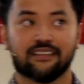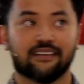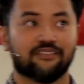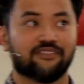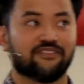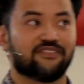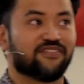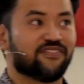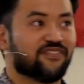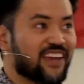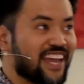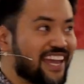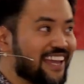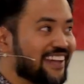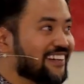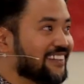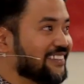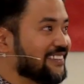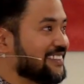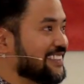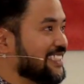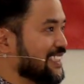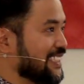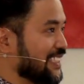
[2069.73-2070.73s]
fail
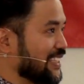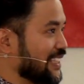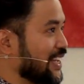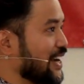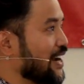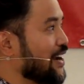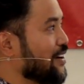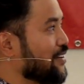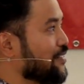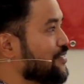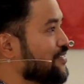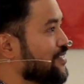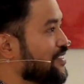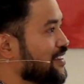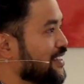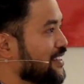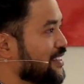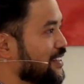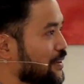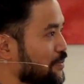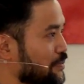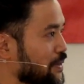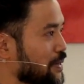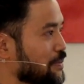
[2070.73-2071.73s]
to love
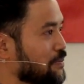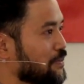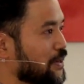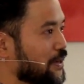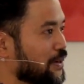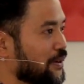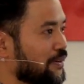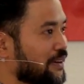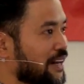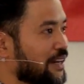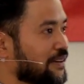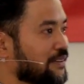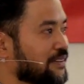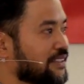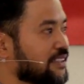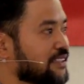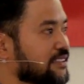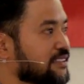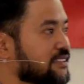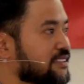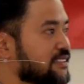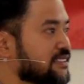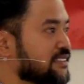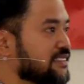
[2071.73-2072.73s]
the people around
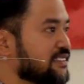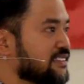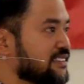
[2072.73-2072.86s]
us,